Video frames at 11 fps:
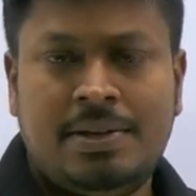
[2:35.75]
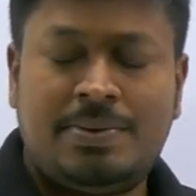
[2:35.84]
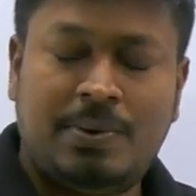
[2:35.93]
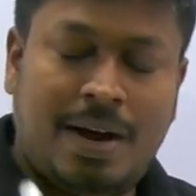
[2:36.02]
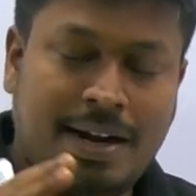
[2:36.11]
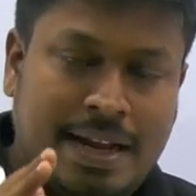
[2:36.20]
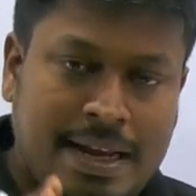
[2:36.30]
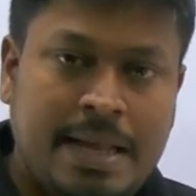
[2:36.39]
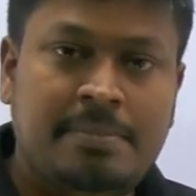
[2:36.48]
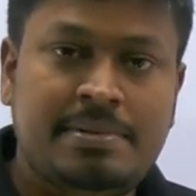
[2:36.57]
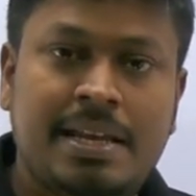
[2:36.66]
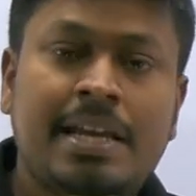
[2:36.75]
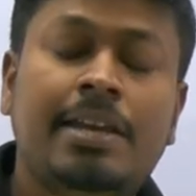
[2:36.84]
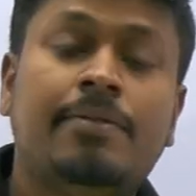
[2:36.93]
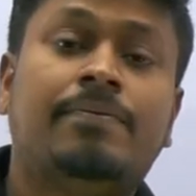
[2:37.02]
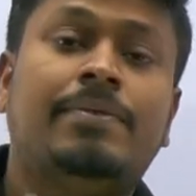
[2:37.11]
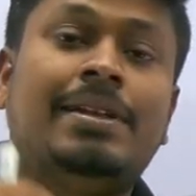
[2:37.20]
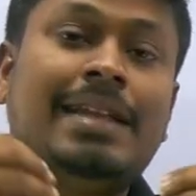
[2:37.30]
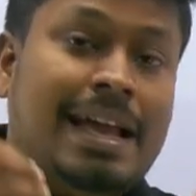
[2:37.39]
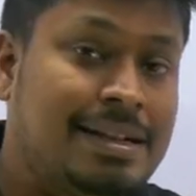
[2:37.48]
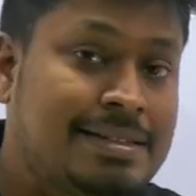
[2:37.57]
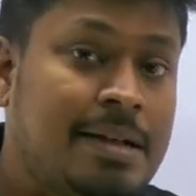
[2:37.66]
So again, I am saying, if in
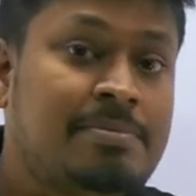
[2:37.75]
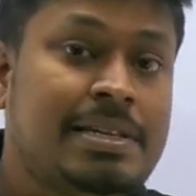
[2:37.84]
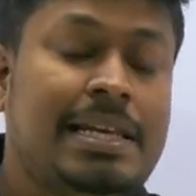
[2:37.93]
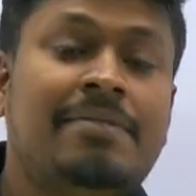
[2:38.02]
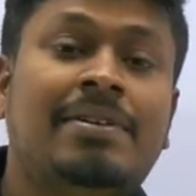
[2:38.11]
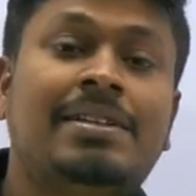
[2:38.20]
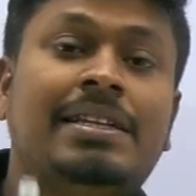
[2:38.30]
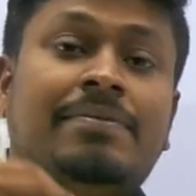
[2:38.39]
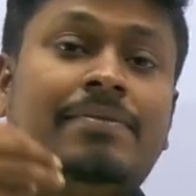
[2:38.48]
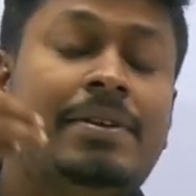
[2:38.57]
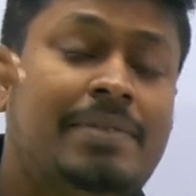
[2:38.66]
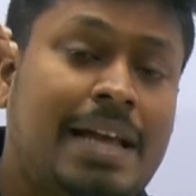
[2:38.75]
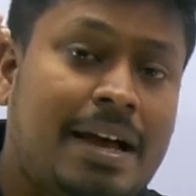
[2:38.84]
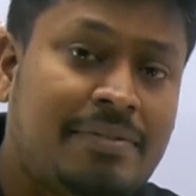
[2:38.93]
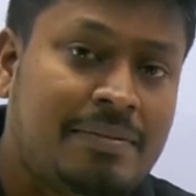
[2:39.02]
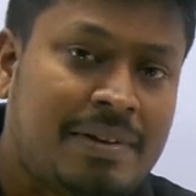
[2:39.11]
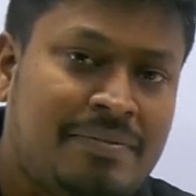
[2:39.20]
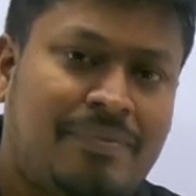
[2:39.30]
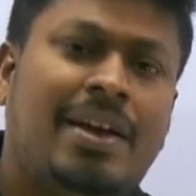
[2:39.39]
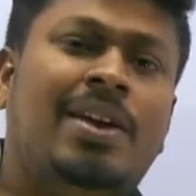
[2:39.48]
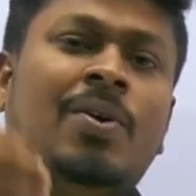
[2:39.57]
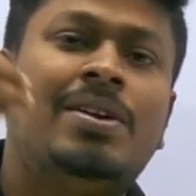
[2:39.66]
the exams, even if they have given
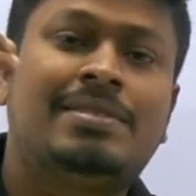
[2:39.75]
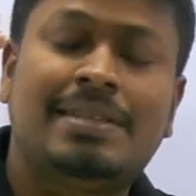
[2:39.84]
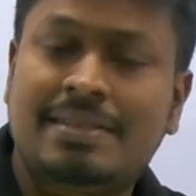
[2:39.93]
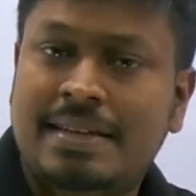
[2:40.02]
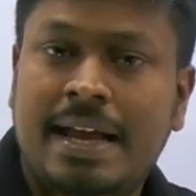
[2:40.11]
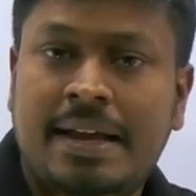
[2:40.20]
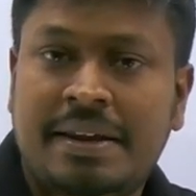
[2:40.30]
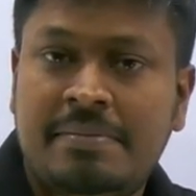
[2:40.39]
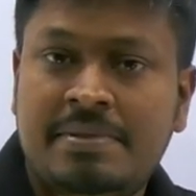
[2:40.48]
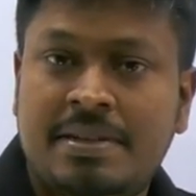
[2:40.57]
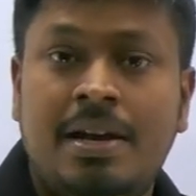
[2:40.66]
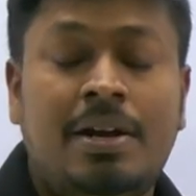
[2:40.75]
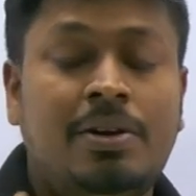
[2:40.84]
5 or 6 diagrams,